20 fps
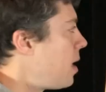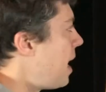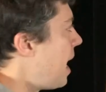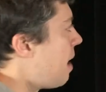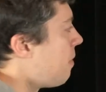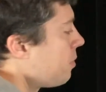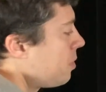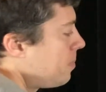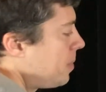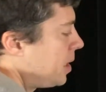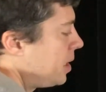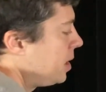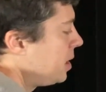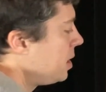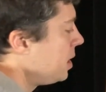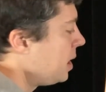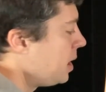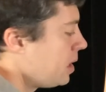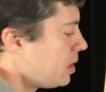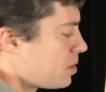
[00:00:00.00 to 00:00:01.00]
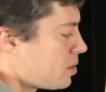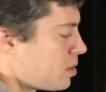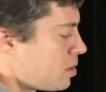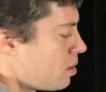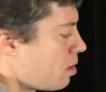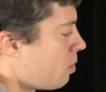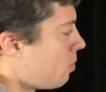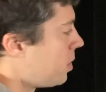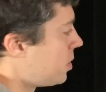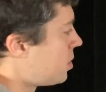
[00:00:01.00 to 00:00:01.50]
Everybody needs to
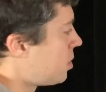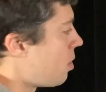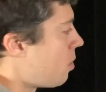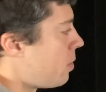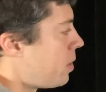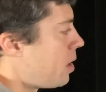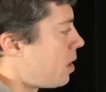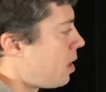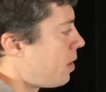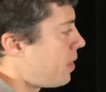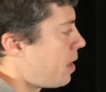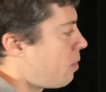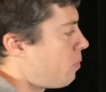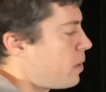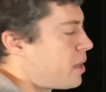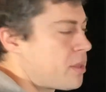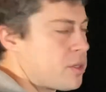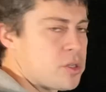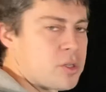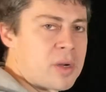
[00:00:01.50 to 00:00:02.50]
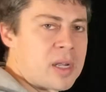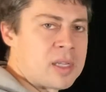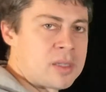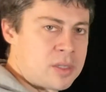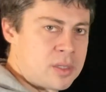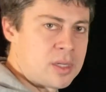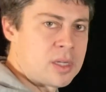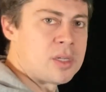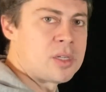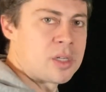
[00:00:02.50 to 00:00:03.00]
know what's going on. That way the
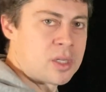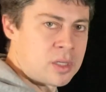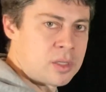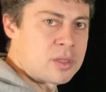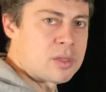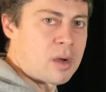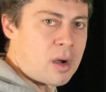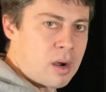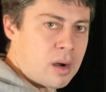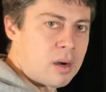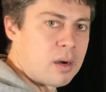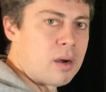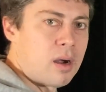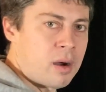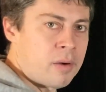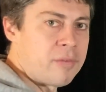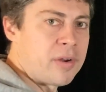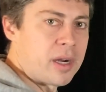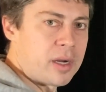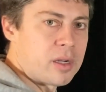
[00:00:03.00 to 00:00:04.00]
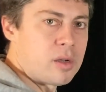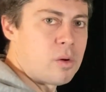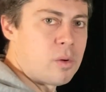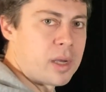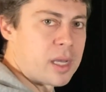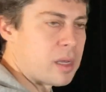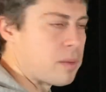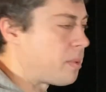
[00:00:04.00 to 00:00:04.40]
transitions are very quick.